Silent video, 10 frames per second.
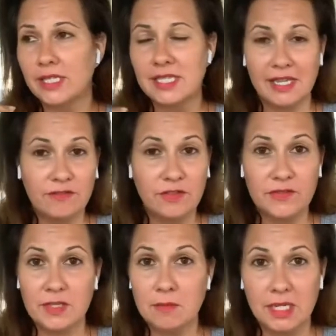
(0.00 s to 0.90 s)
10,
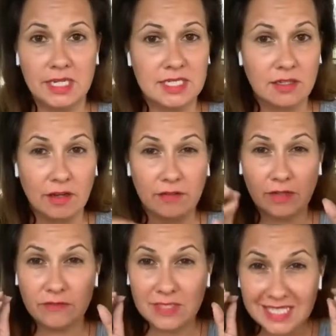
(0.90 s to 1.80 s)
15 minutes of, of,
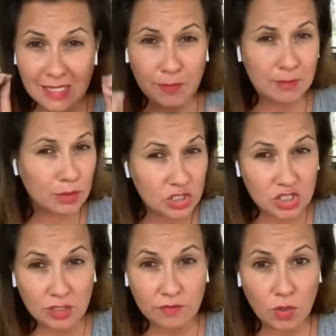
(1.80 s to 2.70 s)
of deep
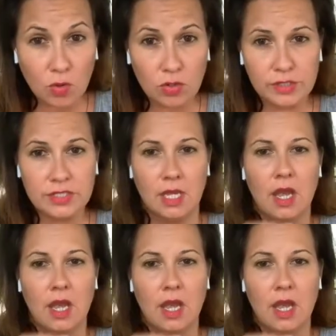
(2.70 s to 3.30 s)
immersion of the course.